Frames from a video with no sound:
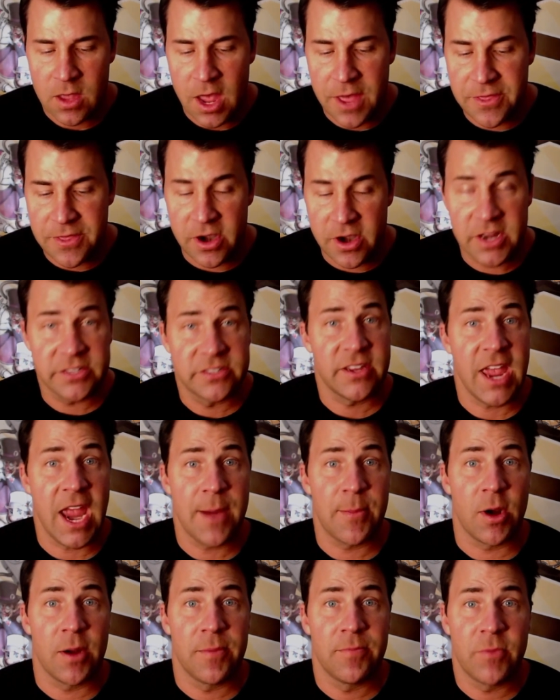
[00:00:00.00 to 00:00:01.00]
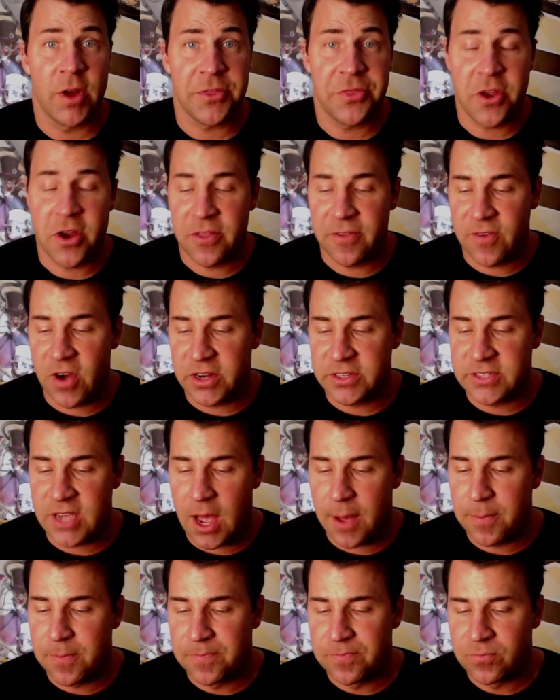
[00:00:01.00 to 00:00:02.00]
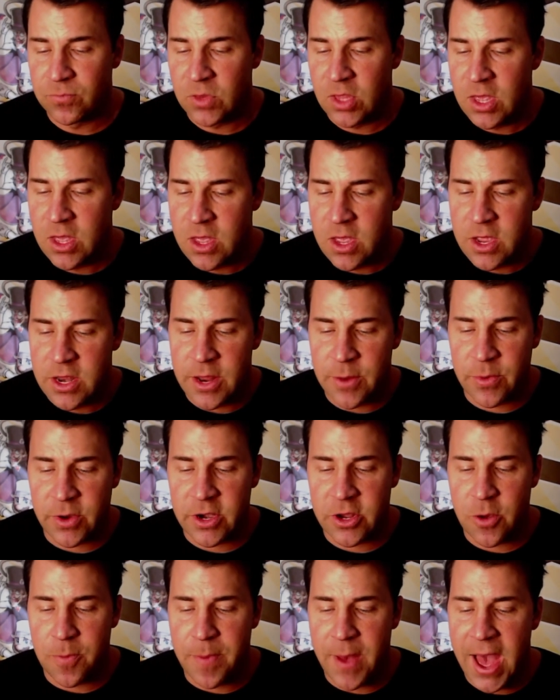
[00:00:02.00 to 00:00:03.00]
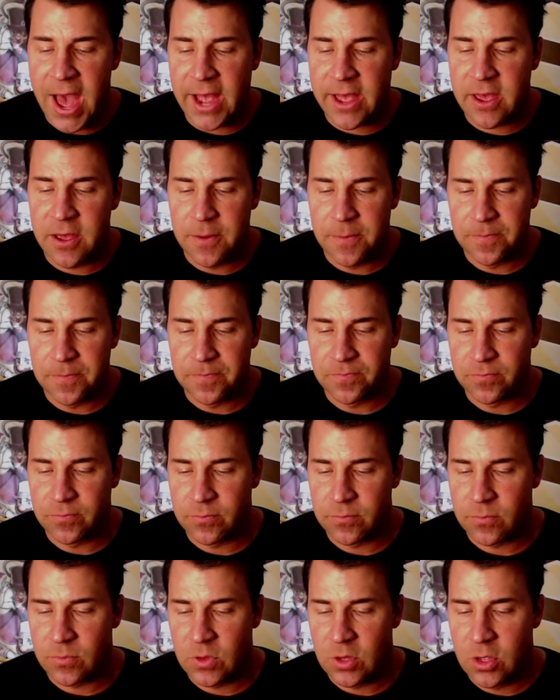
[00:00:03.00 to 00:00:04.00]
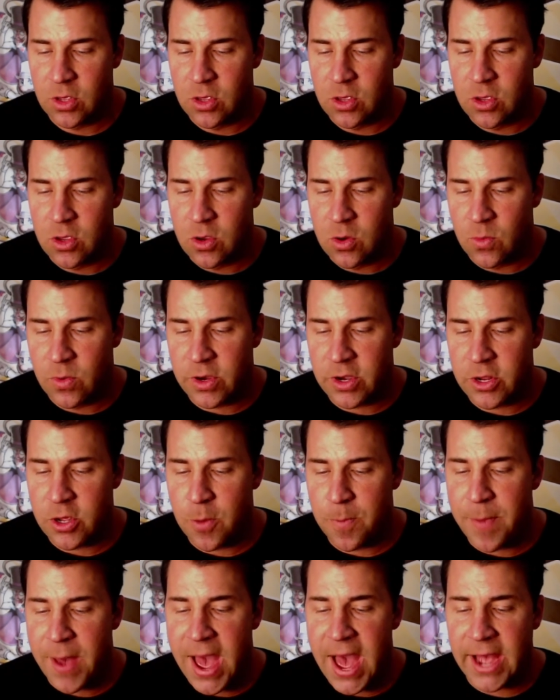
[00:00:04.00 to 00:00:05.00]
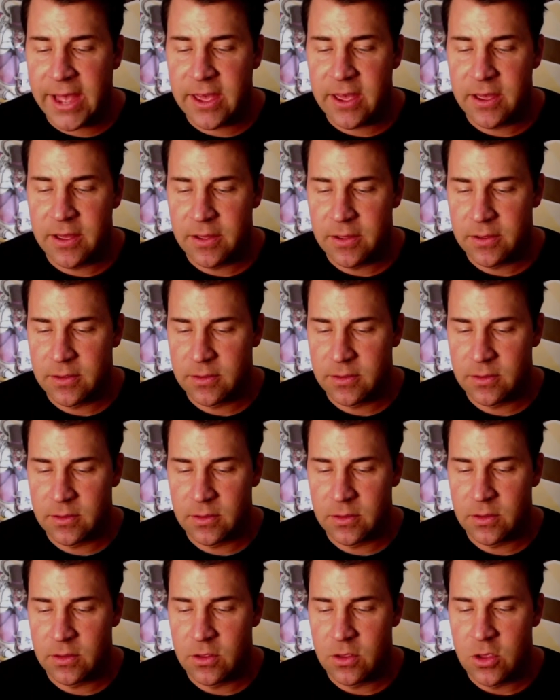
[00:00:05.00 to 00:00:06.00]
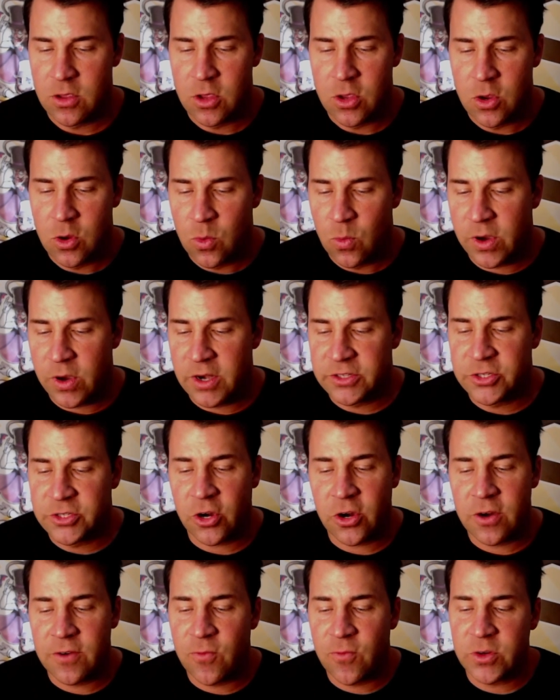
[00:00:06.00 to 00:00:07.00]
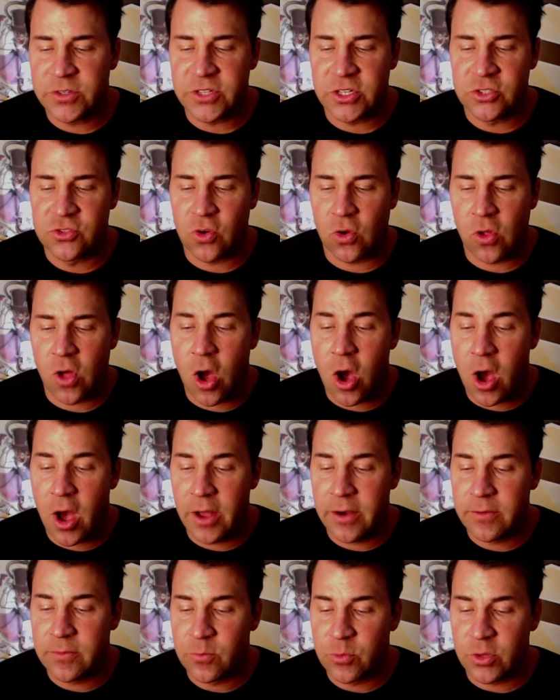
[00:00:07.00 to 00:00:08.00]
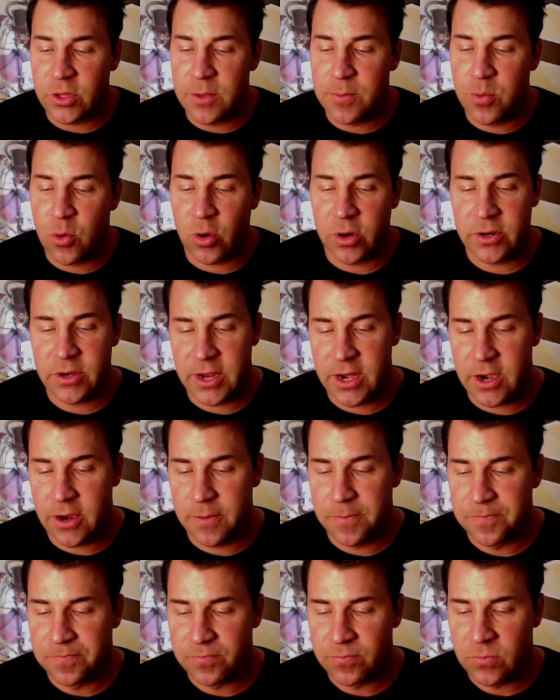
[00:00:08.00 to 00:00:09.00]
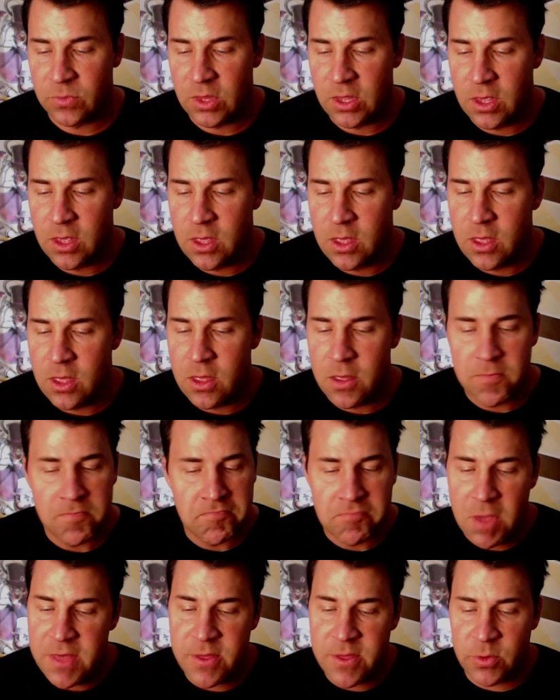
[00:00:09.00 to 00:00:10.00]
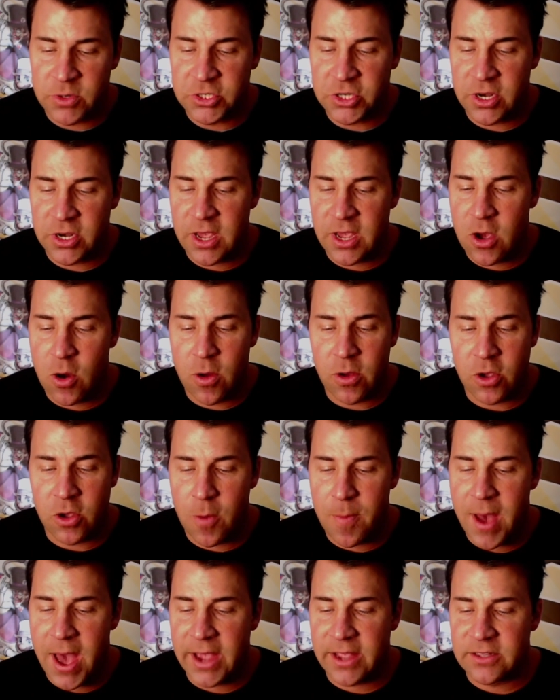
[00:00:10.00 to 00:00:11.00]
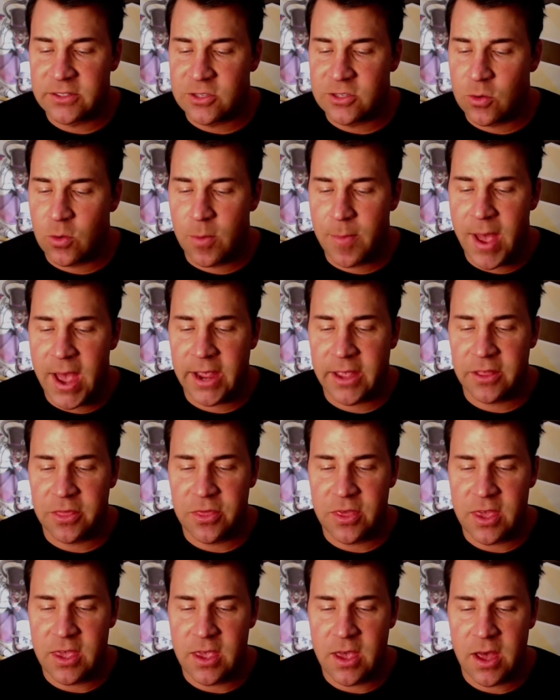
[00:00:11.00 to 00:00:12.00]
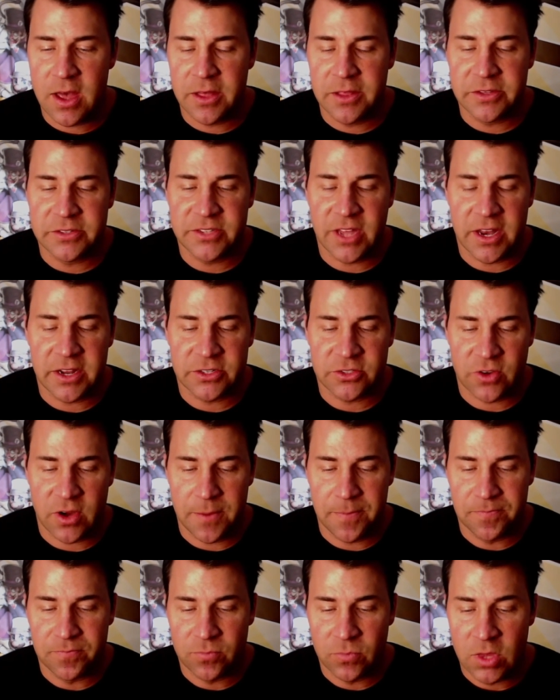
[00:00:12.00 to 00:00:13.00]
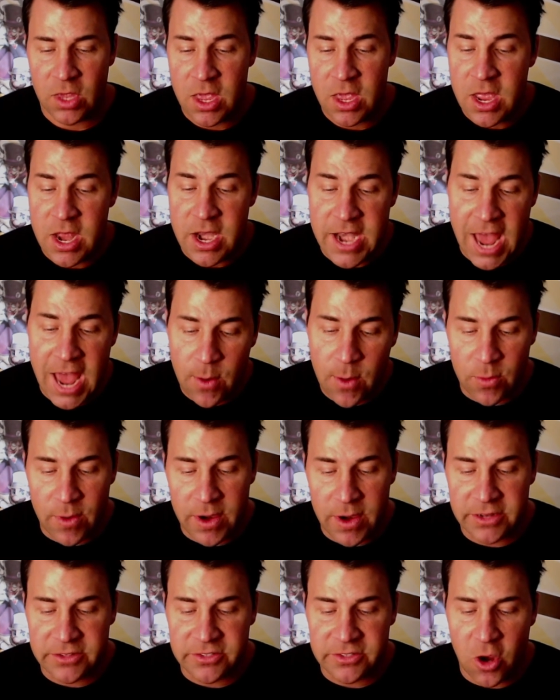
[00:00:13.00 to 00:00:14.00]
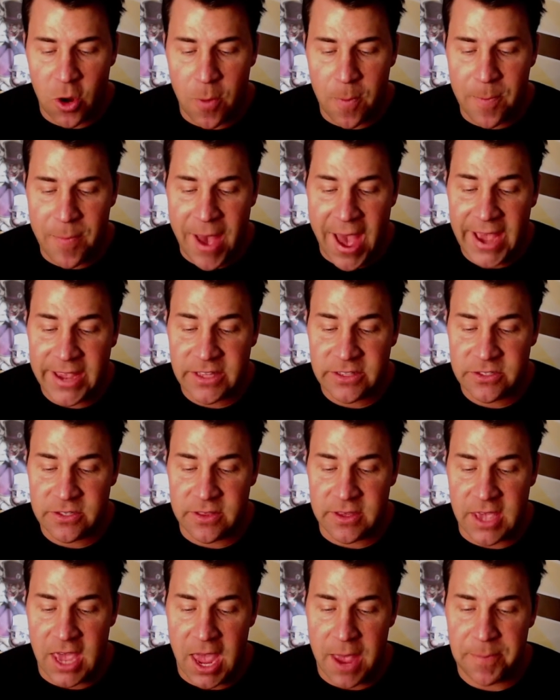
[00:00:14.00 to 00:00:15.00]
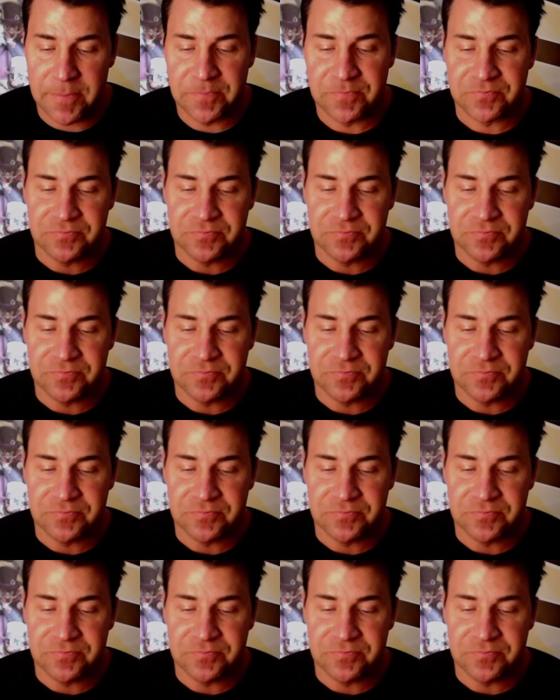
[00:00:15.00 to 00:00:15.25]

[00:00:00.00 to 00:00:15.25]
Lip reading: and there it is, camera, right there in the very top. Then we're gonna go back, we're gonna turn voice control on, really important here. And then we're just gonna go back until we're back at the settings screen. Now we're ready to go back into the game.